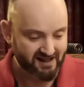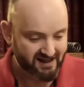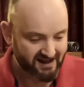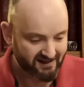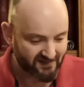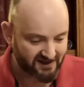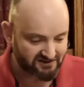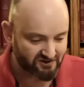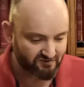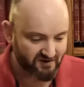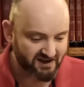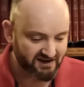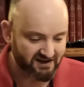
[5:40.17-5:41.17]
And that's the
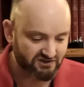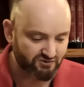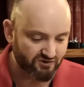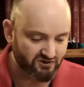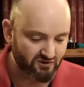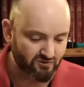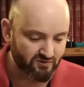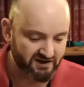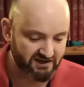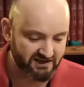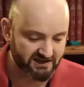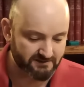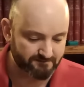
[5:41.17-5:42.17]
way it is with the
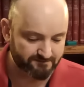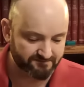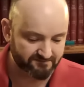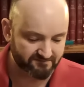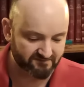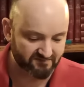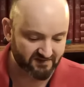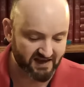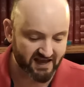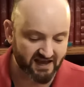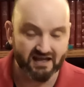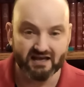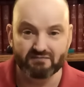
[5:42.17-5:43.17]
wicked, okay?
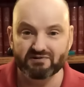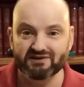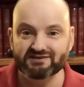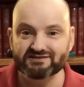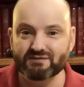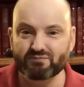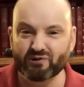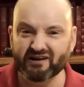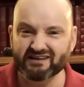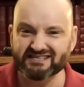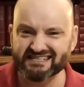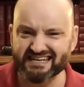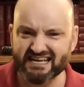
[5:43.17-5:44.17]
Because they bring a
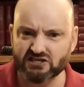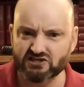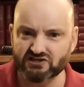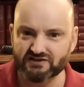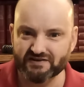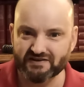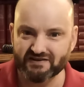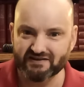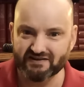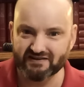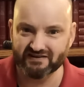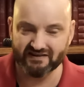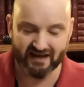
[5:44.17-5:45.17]
stench,
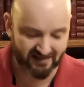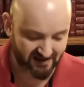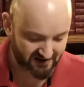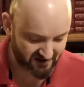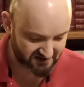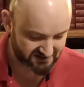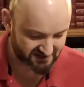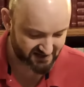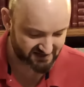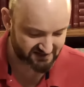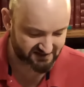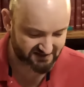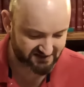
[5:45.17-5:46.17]
okay? They cause things
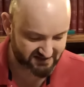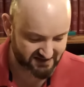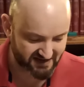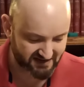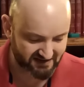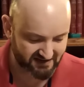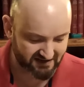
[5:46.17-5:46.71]
to stink.